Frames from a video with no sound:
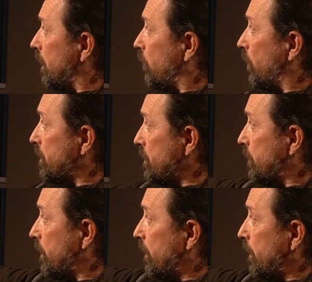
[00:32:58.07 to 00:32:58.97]
I wanted
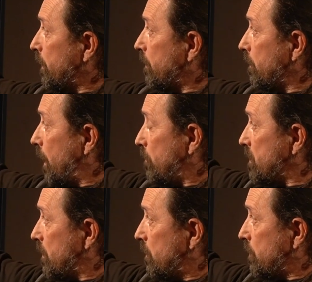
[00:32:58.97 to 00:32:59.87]
the
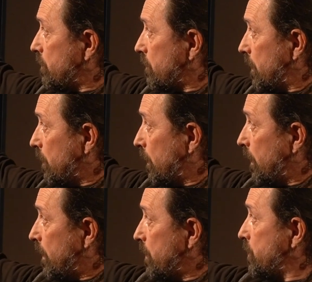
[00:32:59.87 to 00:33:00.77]
absolute
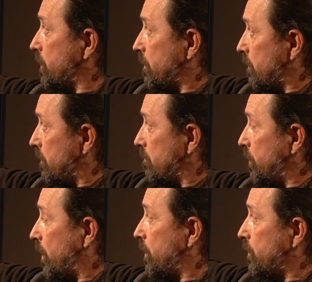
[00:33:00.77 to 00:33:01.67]
annihilation
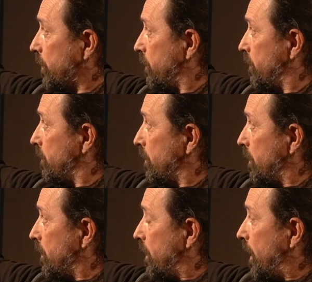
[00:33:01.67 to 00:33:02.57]
behind her.
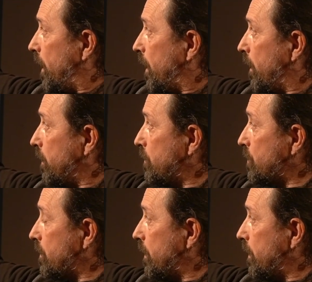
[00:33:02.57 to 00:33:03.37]
And